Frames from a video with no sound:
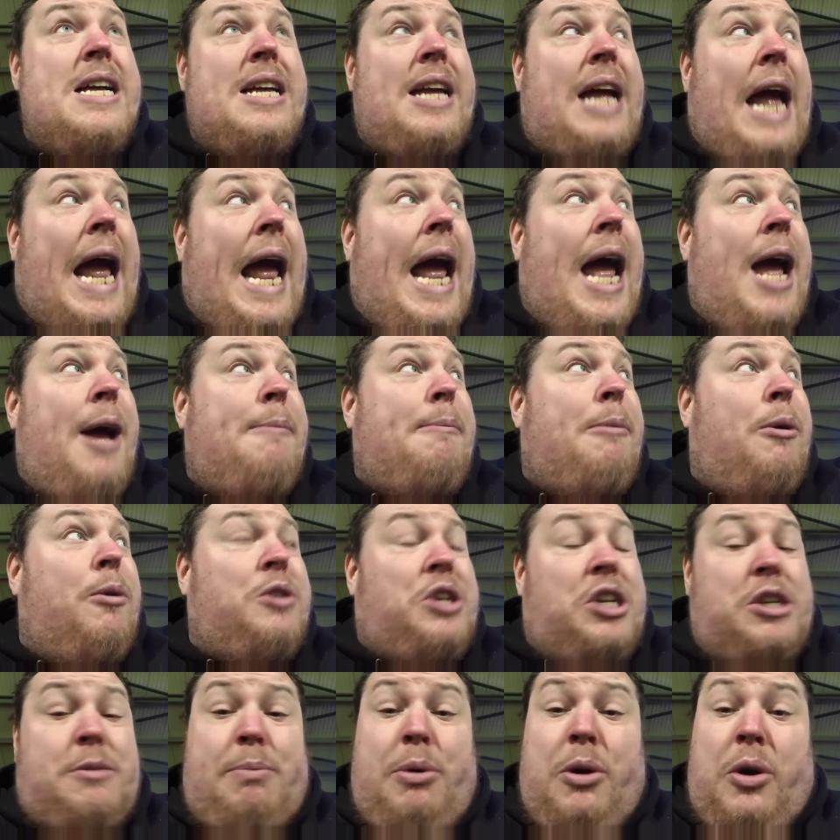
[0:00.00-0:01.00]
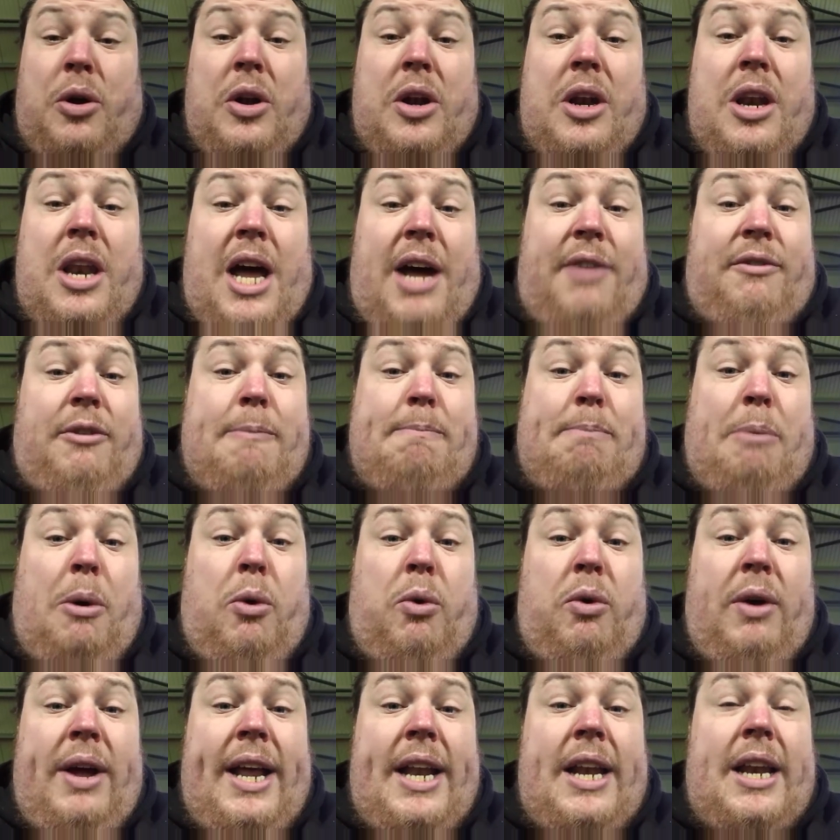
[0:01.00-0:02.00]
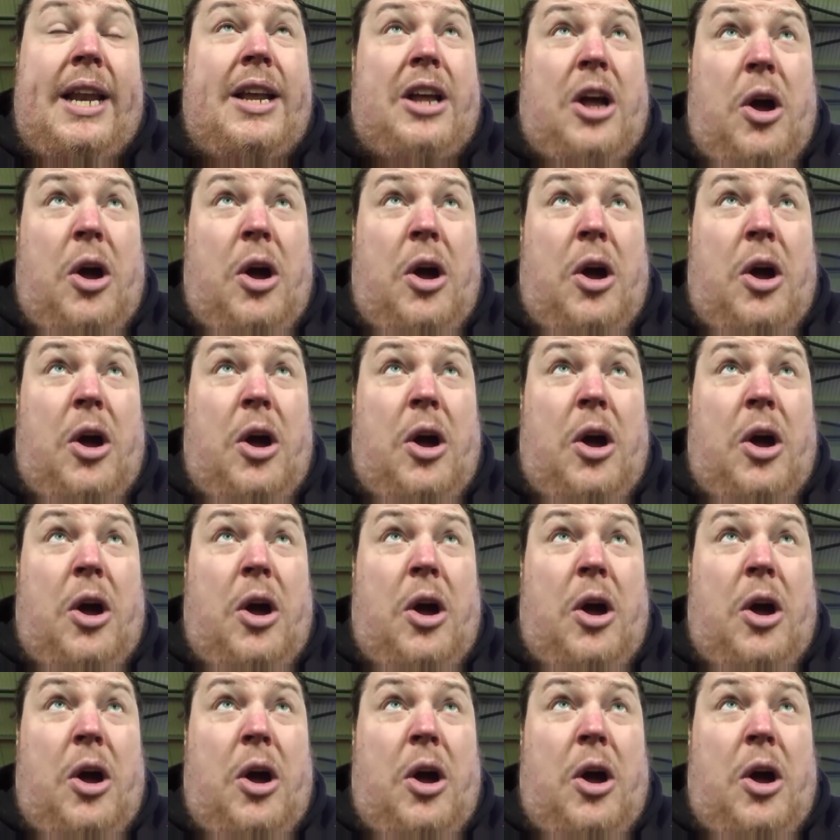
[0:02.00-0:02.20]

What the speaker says: Campbell just put another ball in,